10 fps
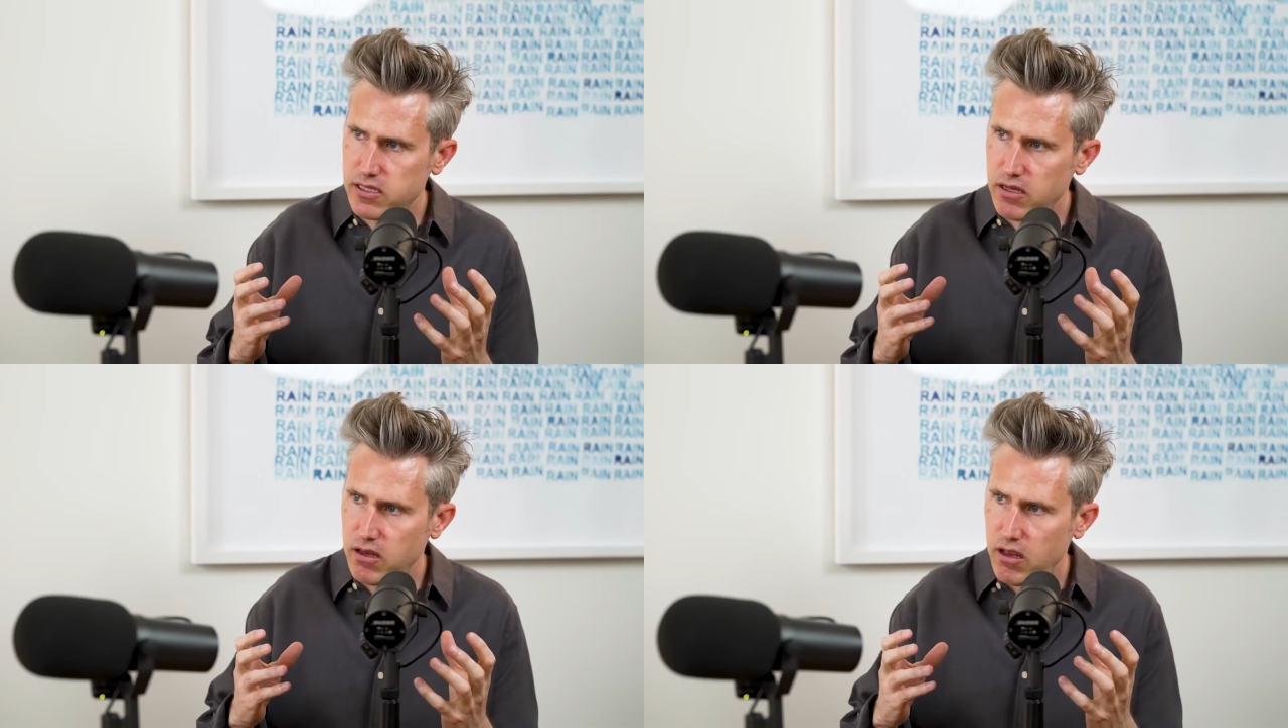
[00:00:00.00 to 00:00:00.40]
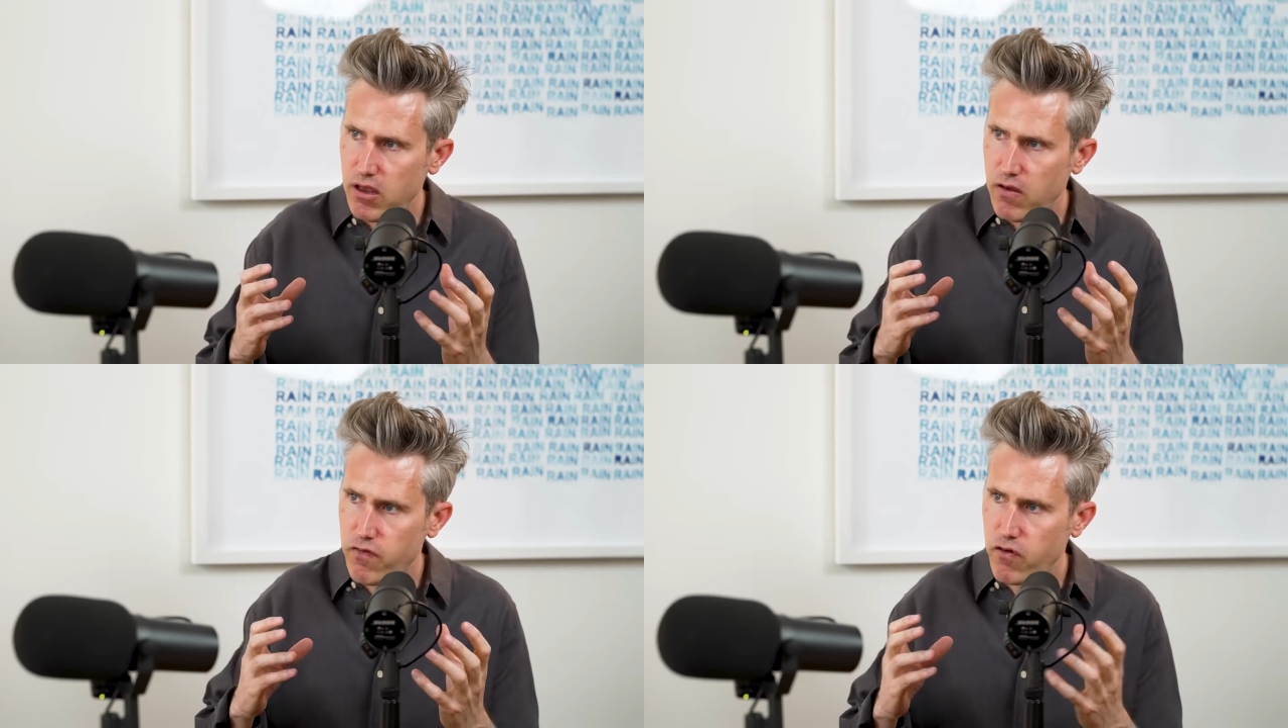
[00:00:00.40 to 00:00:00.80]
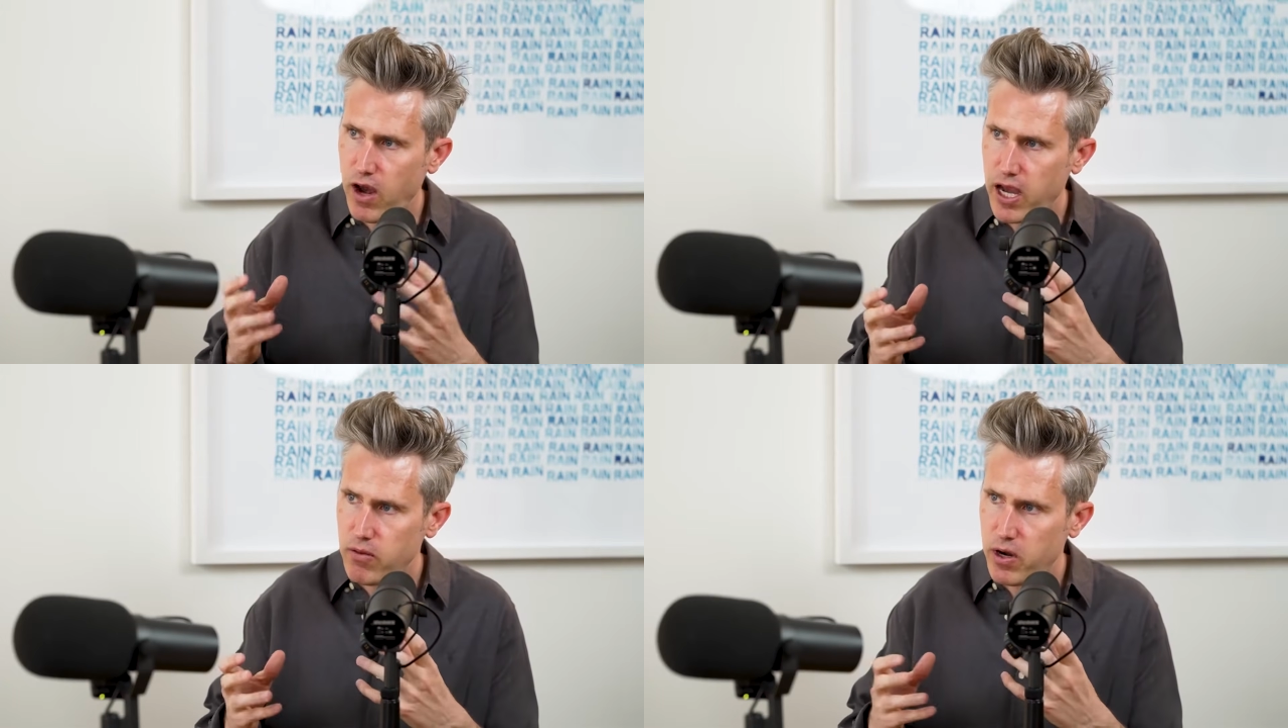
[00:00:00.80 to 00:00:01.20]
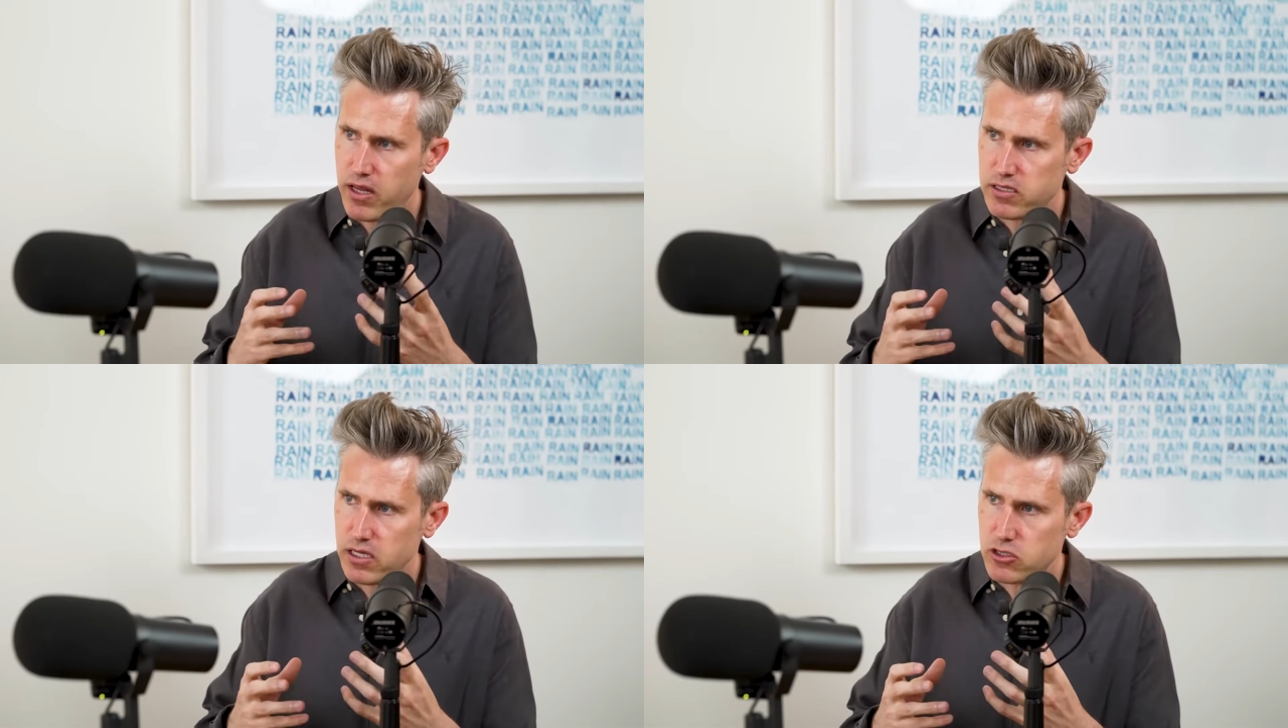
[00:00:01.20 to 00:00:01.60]
it for anybody
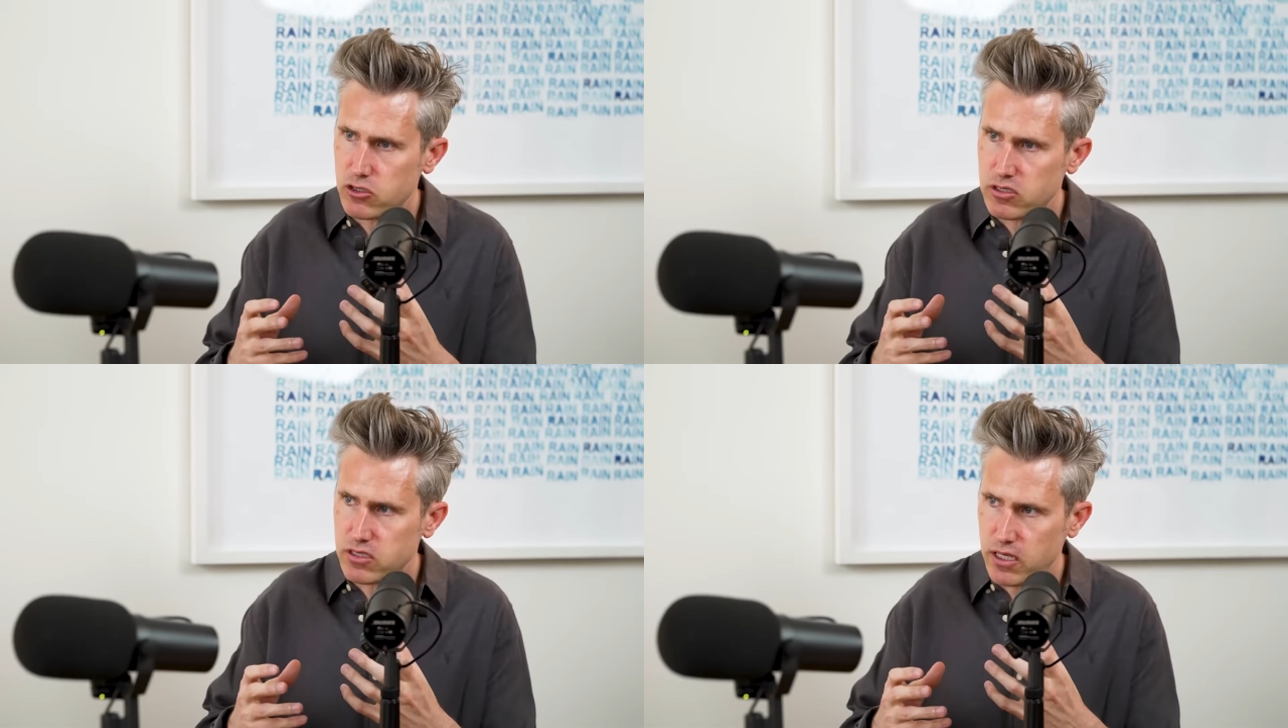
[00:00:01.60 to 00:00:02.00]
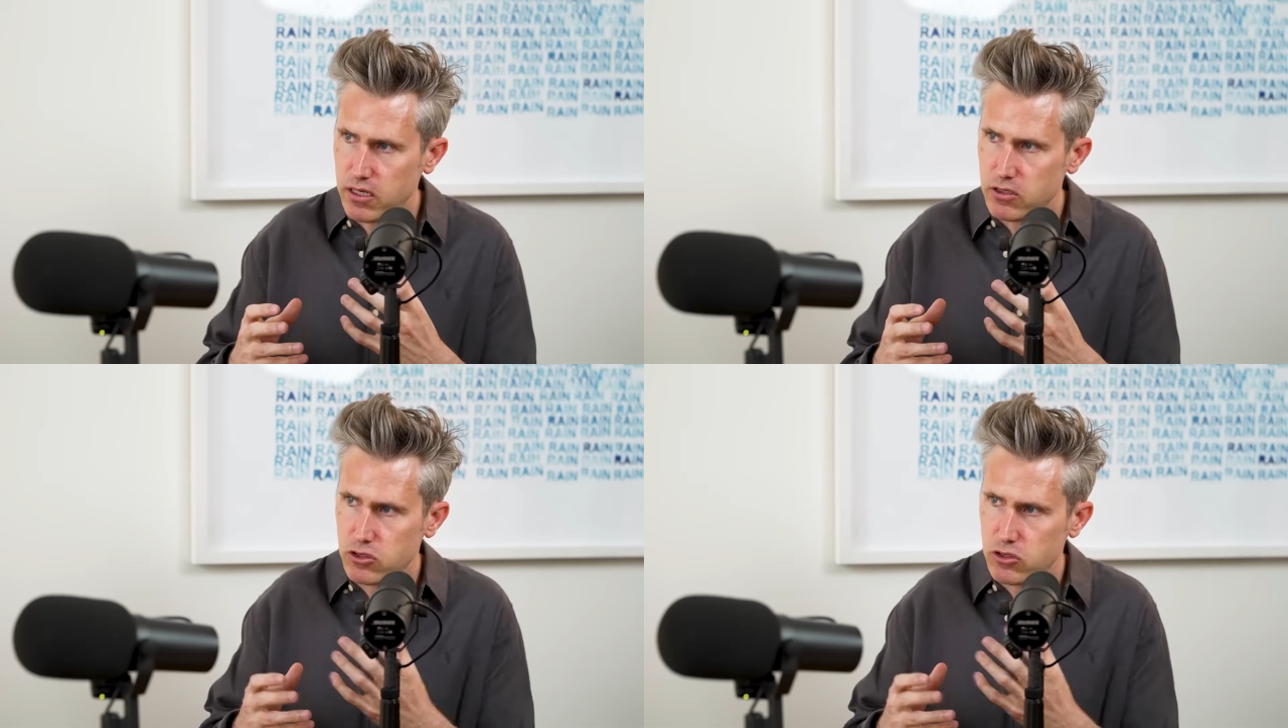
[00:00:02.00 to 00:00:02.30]
that's interested.